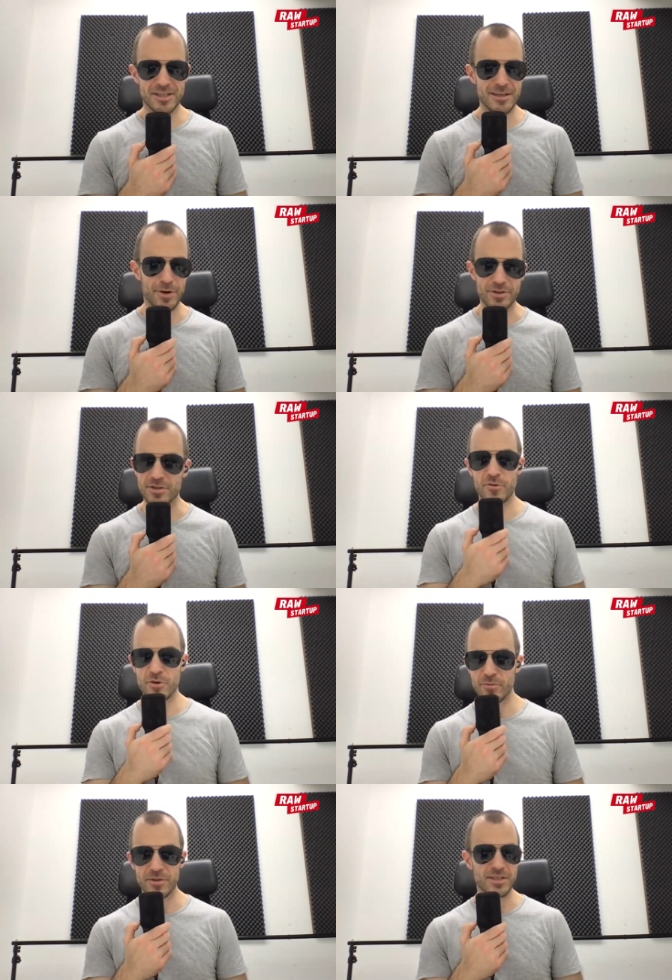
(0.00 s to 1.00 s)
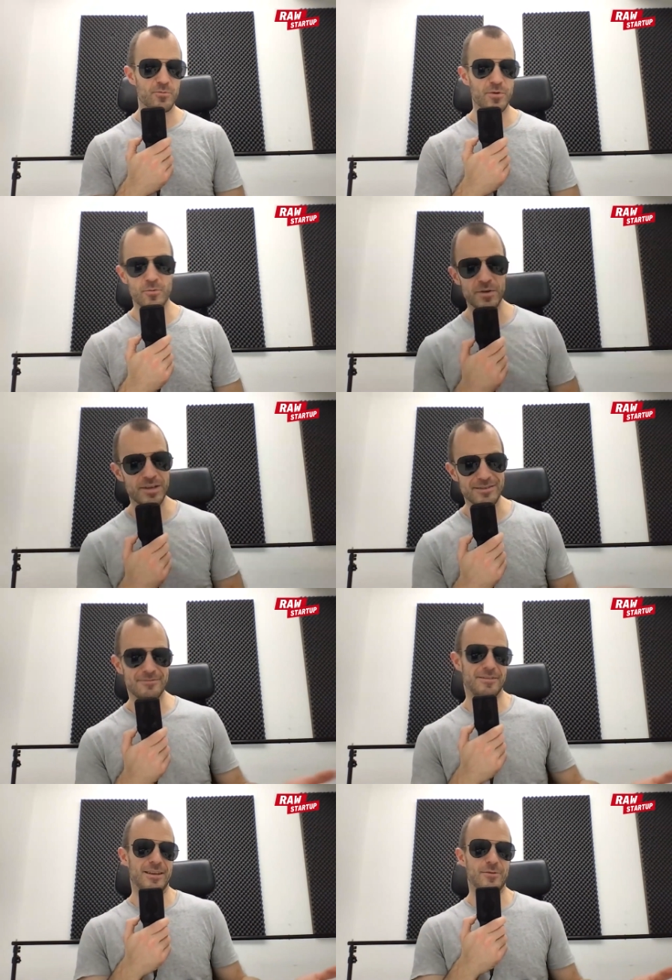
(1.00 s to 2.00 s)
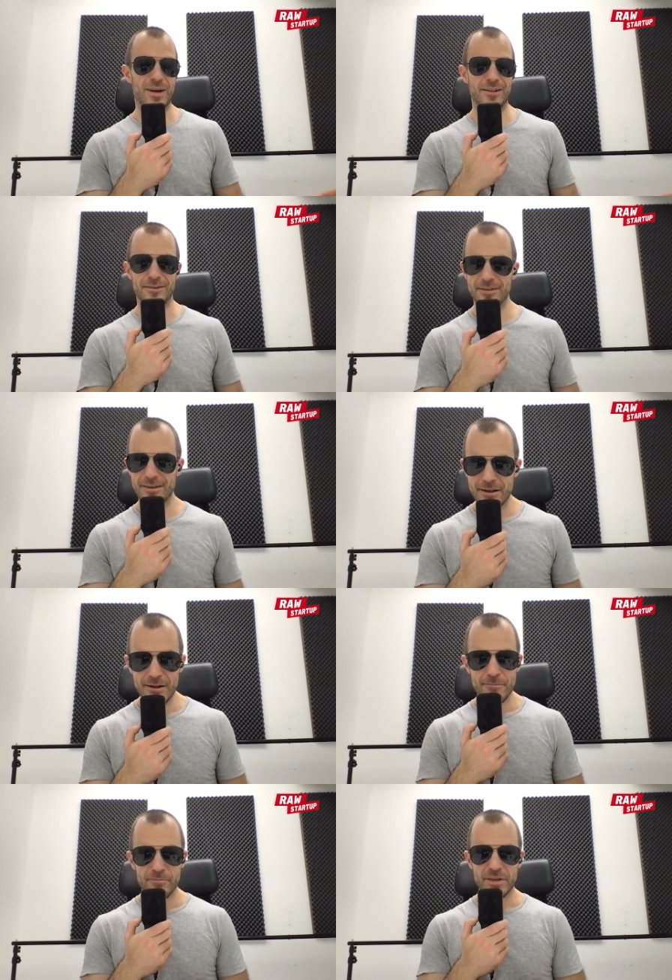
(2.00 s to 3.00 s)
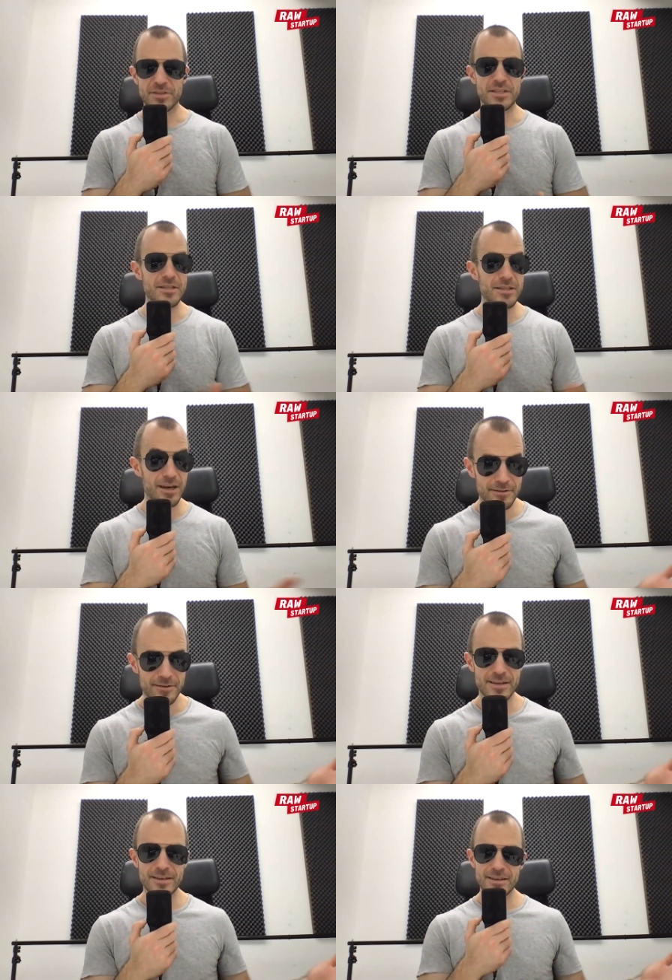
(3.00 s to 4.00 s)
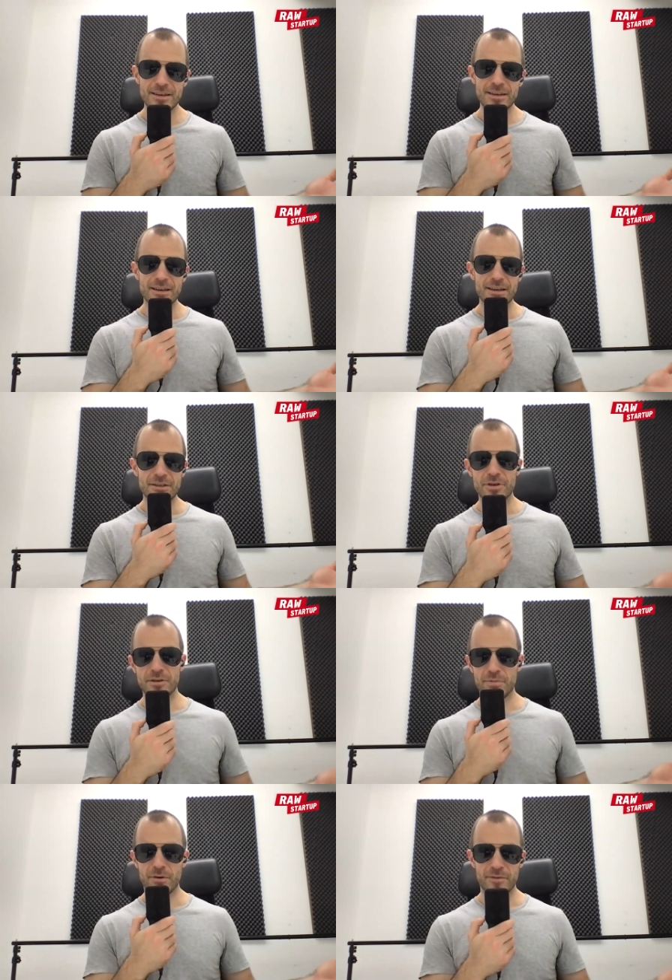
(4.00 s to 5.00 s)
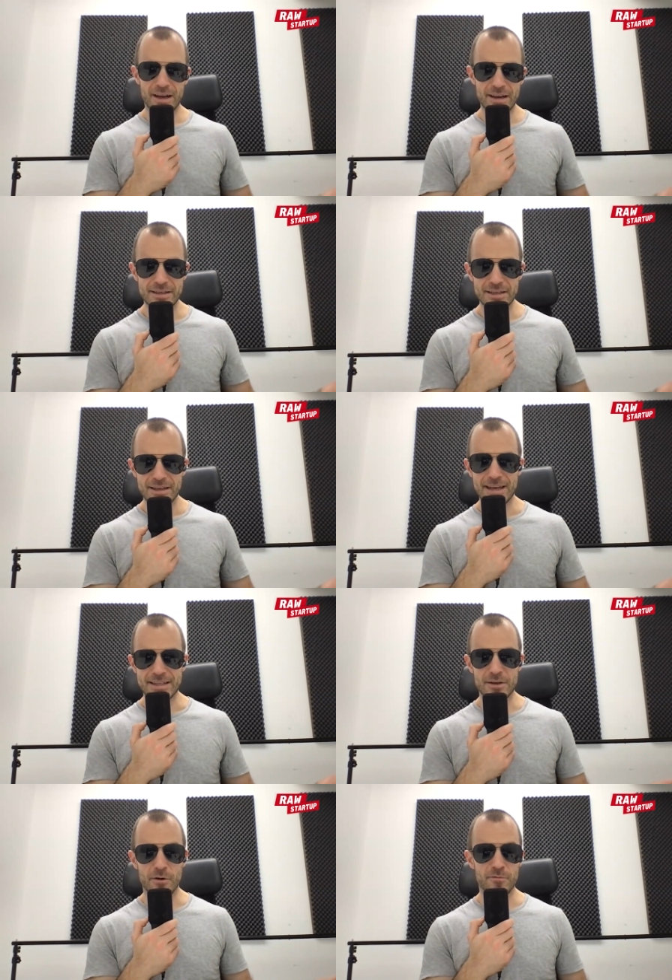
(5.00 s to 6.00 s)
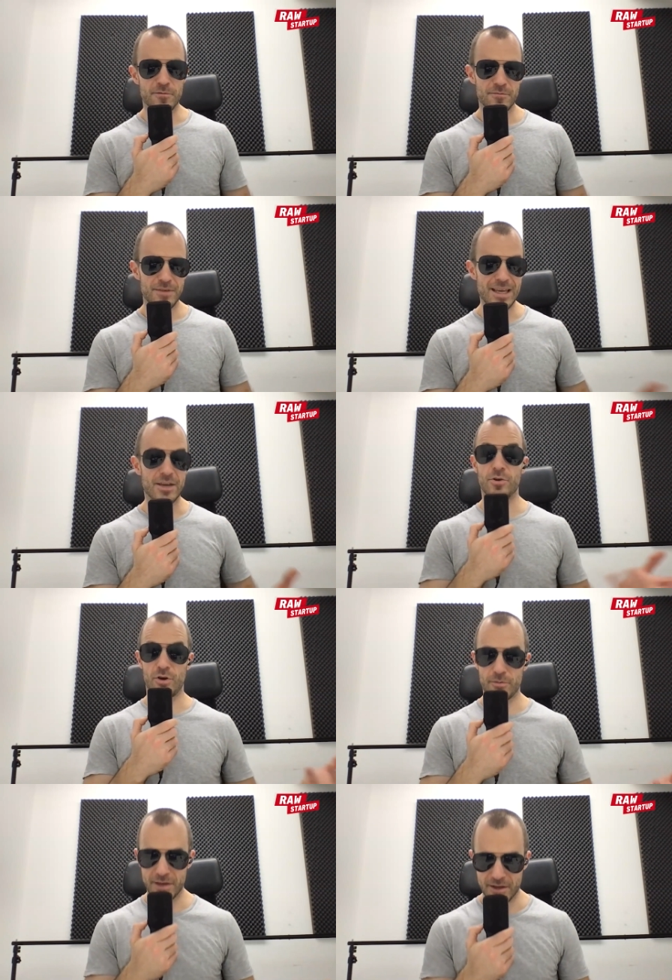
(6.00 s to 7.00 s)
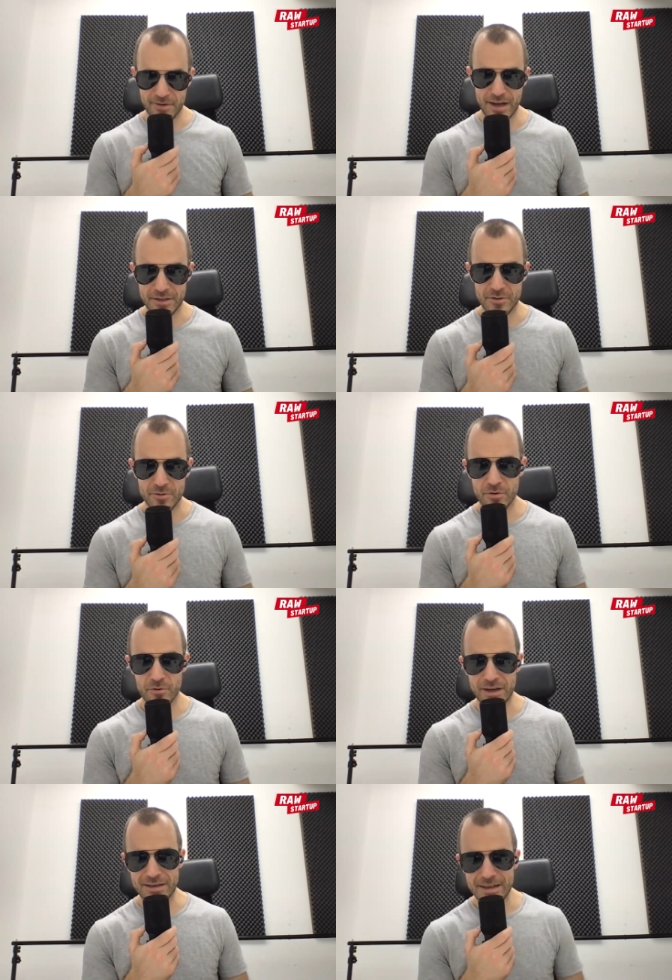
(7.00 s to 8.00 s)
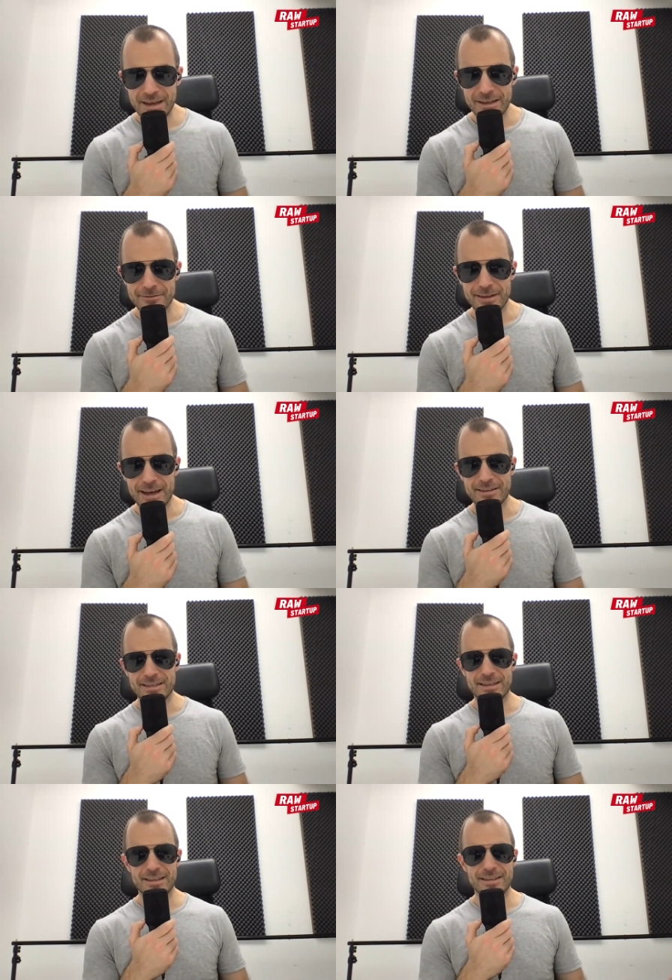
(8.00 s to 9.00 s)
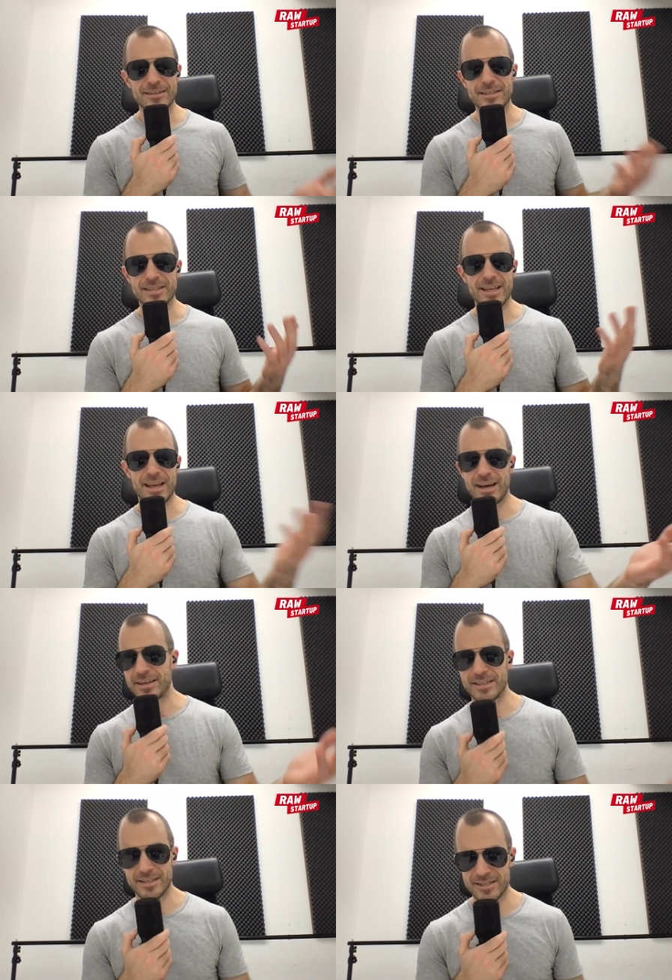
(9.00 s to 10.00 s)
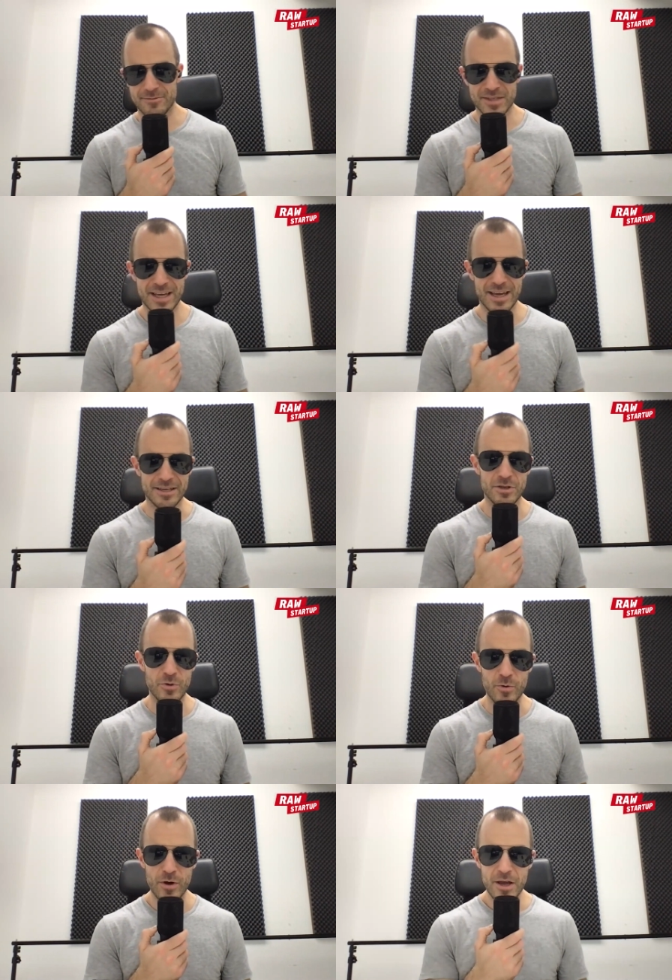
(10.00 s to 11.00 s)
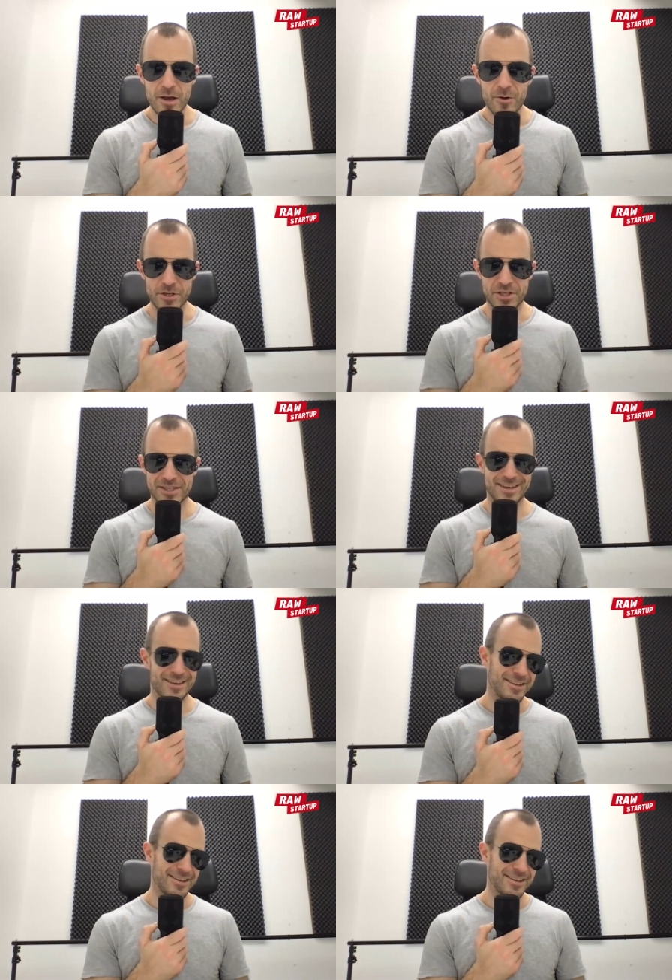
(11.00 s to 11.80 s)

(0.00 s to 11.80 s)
just a bunch of humans where we think, well, there's nothing you can provide that's of economic value, right? That these AI systems can't do, which is a